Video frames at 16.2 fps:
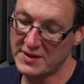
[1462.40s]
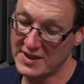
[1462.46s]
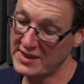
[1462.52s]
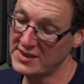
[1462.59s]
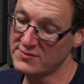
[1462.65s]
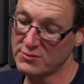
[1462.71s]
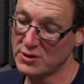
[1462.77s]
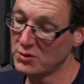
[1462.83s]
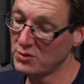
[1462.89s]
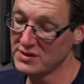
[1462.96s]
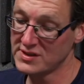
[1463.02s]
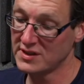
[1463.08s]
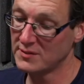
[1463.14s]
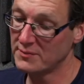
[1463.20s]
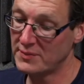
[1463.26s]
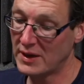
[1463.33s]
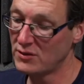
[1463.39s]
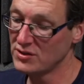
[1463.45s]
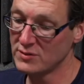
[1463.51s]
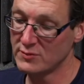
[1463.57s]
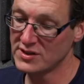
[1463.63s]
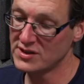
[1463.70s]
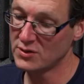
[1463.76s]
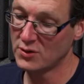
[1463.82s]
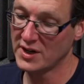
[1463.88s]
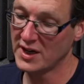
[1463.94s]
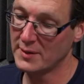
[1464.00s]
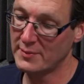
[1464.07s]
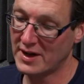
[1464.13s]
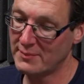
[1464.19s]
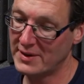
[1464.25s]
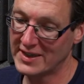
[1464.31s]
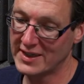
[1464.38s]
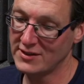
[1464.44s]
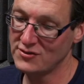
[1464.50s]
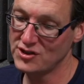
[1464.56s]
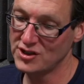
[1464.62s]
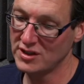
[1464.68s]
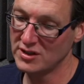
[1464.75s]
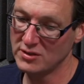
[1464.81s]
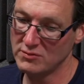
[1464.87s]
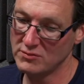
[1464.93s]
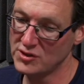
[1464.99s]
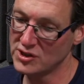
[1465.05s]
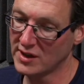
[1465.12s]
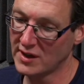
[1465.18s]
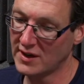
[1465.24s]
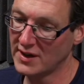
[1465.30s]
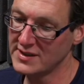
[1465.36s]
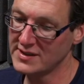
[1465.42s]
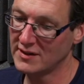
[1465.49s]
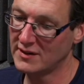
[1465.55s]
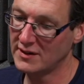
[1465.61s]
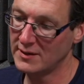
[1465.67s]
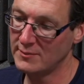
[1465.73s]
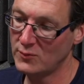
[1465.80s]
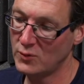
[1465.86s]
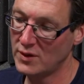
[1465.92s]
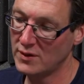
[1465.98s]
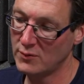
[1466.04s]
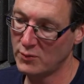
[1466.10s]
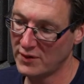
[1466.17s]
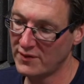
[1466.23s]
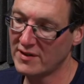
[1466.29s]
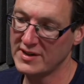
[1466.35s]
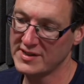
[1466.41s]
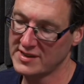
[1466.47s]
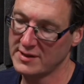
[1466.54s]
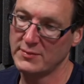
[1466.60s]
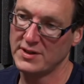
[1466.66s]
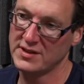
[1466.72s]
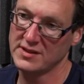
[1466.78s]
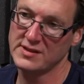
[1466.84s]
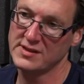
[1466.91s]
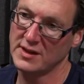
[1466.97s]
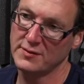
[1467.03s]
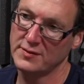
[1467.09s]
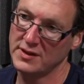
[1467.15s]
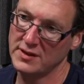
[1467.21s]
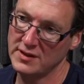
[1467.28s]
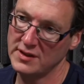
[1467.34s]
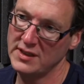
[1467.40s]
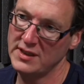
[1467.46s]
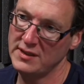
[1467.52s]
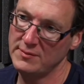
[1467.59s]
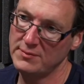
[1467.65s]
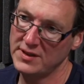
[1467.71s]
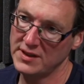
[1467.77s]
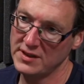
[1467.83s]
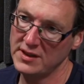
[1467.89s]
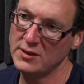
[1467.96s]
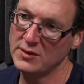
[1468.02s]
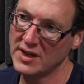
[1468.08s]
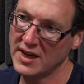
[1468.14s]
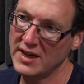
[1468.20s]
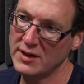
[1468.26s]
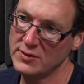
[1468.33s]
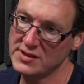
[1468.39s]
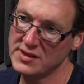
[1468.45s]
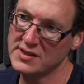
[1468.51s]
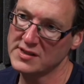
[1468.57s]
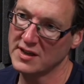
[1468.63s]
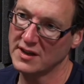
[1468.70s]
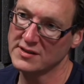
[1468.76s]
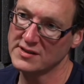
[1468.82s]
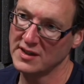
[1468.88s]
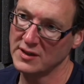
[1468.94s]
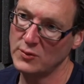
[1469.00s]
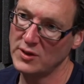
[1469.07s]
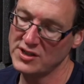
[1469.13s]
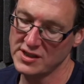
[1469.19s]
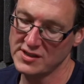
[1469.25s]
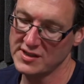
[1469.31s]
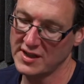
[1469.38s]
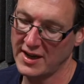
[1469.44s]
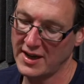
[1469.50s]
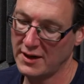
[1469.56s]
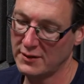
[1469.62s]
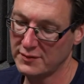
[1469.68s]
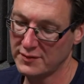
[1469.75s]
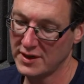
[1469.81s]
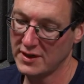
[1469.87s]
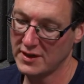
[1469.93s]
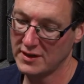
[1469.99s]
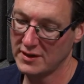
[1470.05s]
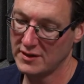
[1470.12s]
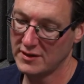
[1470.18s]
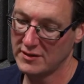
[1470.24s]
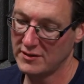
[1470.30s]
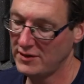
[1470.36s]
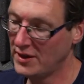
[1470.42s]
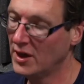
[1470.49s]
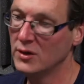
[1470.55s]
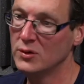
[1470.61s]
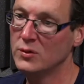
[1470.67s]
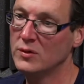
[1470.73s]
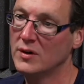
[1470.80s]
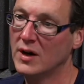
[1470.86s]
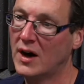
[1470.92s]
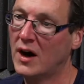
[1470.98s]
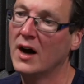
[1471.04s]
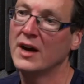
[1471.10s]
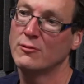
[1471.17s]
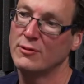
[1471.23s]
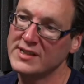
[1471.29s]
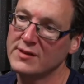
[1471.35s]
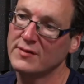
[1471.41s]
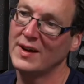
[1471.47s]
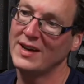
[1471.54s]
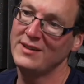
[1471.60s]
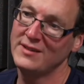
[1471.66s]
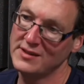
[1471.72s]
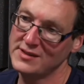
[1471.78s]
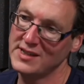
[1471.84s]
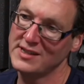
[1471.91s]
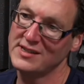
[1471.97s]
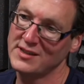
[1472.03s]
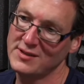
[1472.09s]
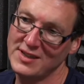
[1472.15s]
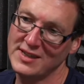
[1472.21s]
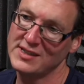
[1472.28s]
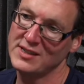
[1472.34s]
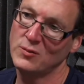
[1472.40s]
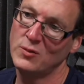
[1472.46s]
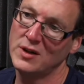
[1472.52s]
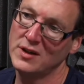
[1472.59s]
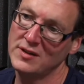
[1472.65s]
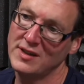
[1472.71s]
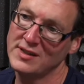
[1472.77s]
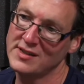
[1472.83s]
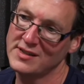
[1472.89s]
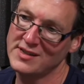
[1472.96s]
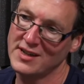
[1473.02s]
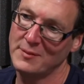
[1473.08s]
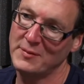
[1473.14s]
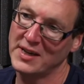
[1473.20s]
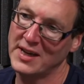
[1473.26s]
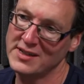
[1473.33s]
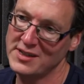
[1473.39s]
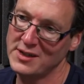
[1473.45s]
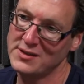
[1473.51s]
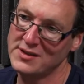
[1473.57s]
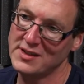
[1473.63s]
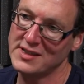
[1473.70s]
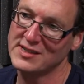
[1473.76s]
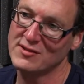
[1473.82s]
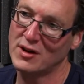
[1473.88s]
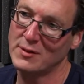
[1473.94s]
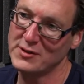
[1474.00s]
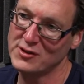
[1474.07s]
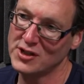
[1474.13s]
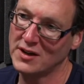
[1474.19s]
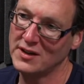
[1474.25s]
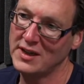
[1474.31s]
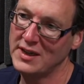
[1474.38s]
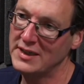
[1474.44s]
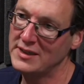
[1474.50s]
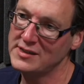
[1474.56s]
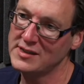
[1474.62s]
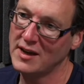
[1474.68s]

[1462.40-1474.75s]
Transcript: these rules that Belgium was talking about back in July time were very similar to the stuff that the UK was discussing, which is to have no high risk vendors is the term that gets used to describe the Chinese.